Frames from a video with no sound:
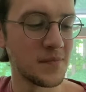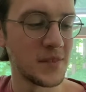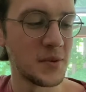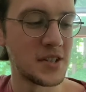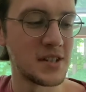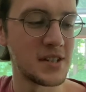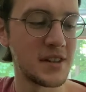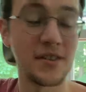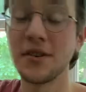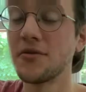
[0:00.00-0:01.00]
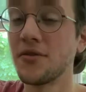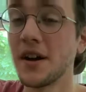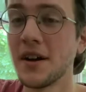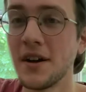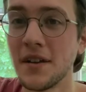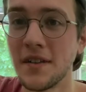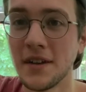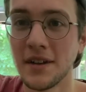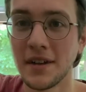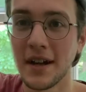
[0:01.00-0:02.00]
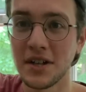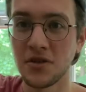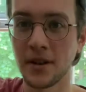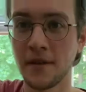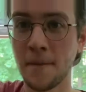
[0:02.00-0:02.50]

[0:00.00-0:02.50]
which is the 3rd fret on the A string.